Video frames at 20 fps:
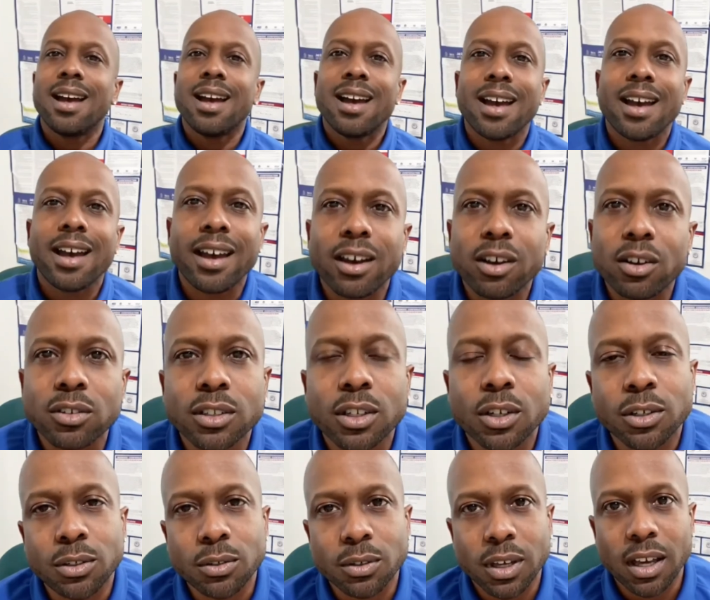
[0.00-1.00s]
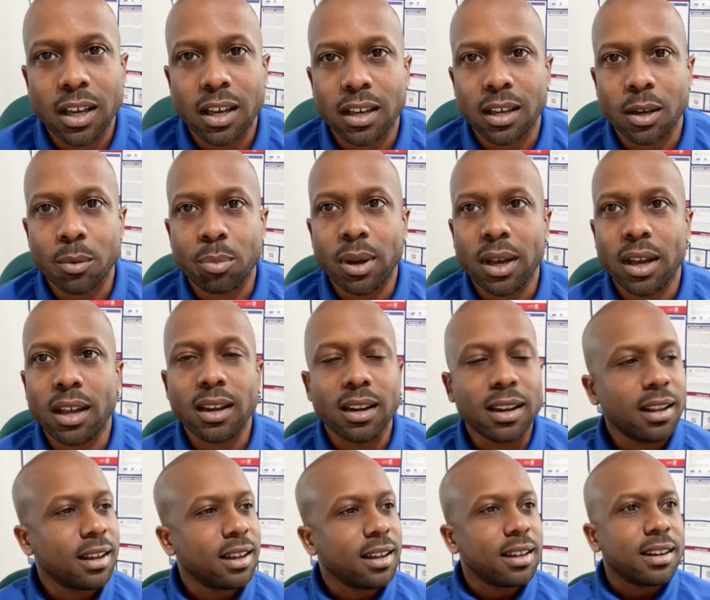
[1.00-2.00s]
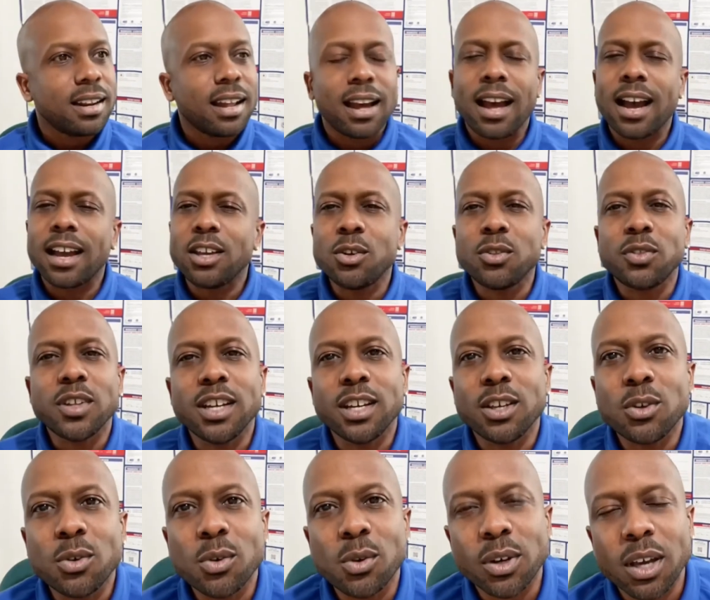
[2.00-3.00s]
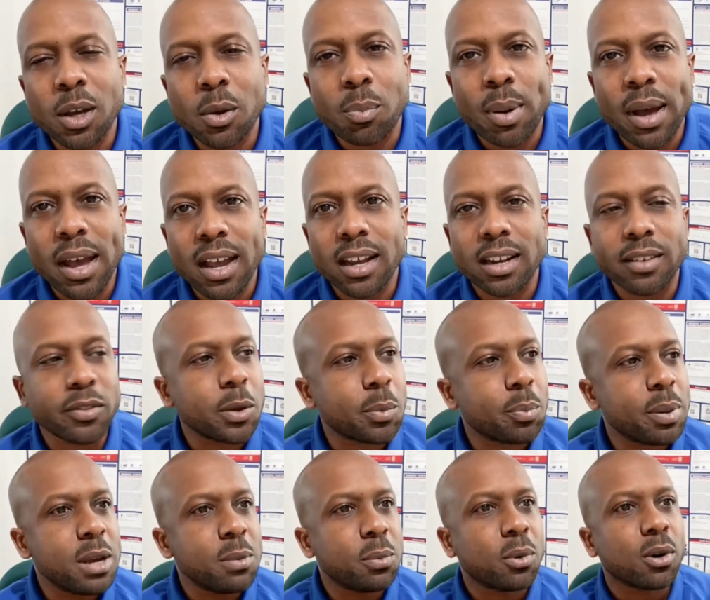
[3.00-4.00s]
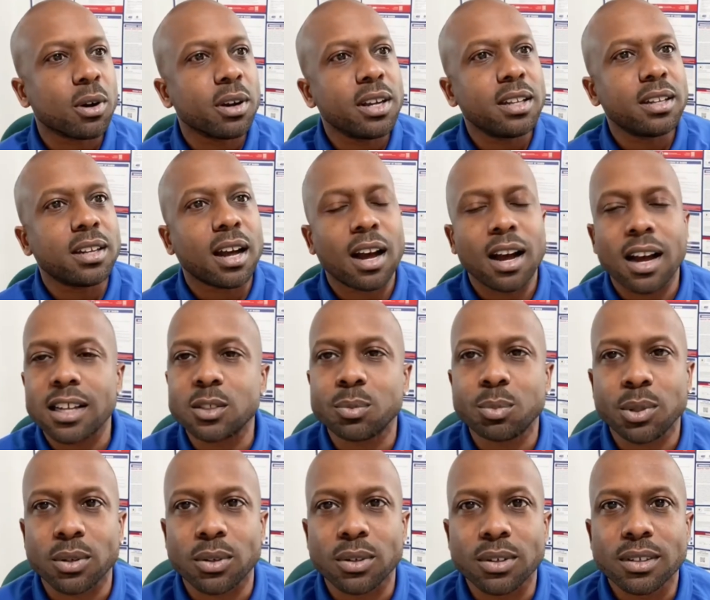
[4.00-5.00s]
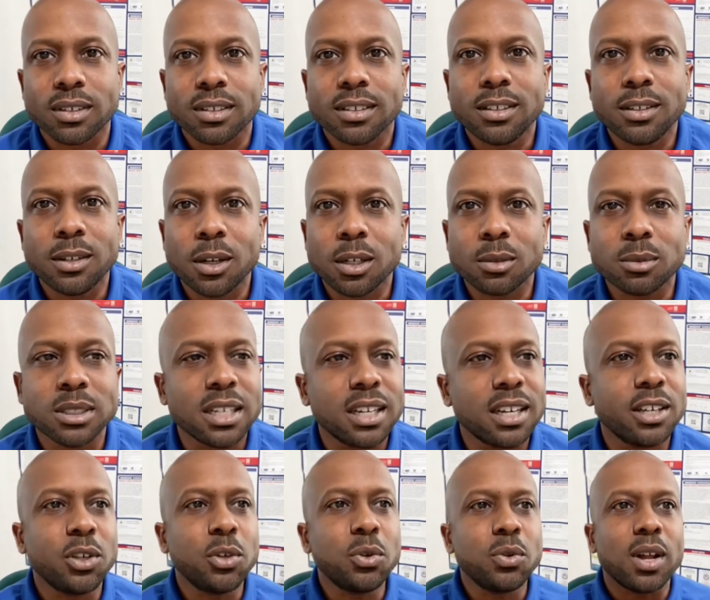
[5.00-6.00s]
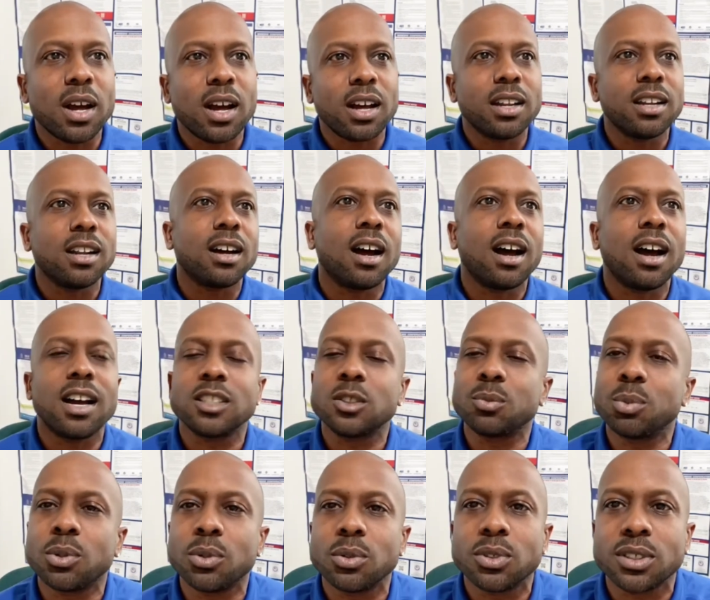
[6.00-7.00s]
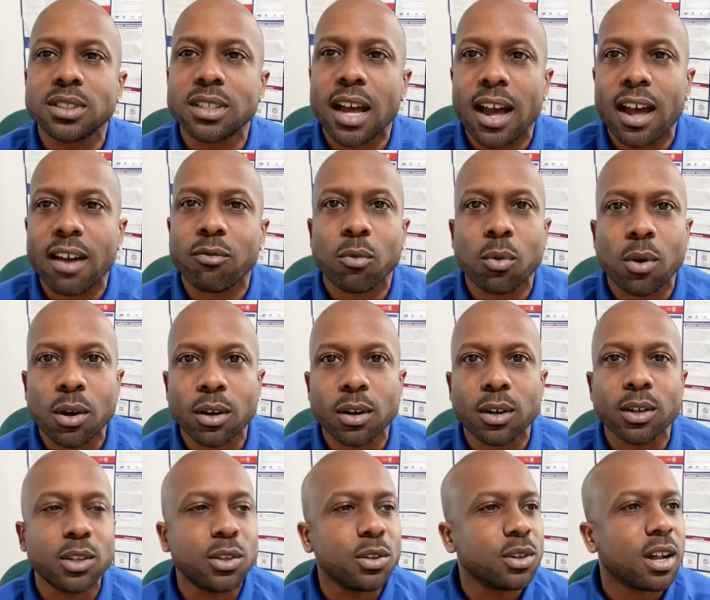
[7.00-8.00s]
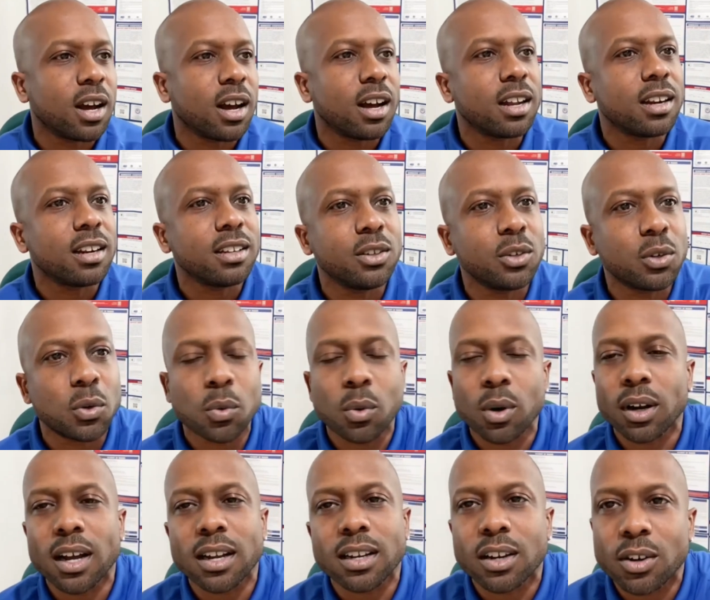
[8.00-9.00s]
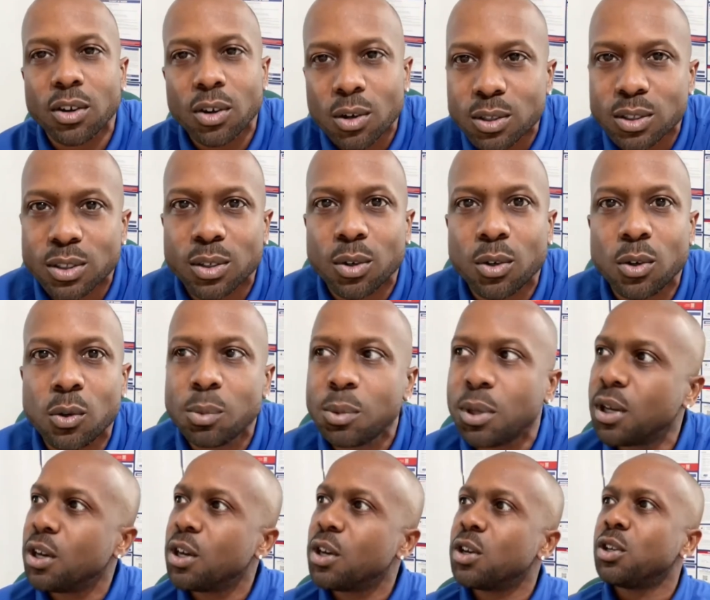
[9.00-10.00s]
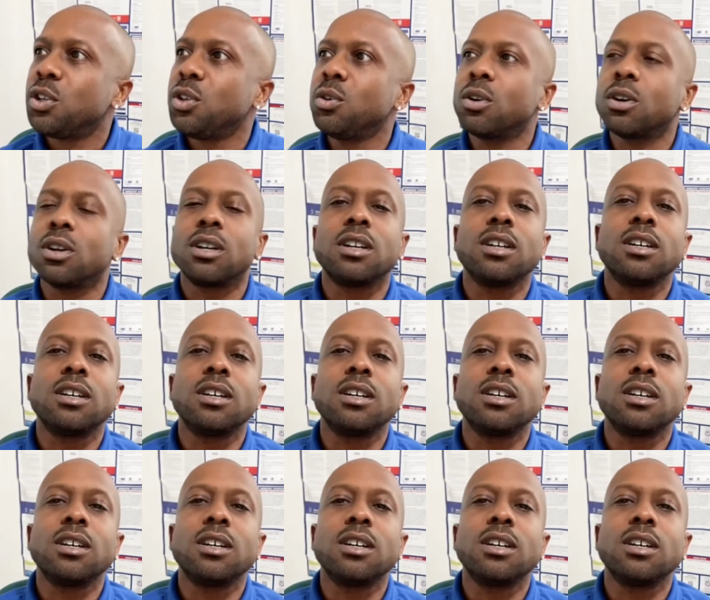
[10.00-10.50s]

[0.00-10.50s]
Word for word: Hell no, you can't get paid. Now, how you think you're going to get paid if the people are in the hospital? You know what I'm saying? You're not a hospital staff worker. You're not, you don't work at the nursing home. You're an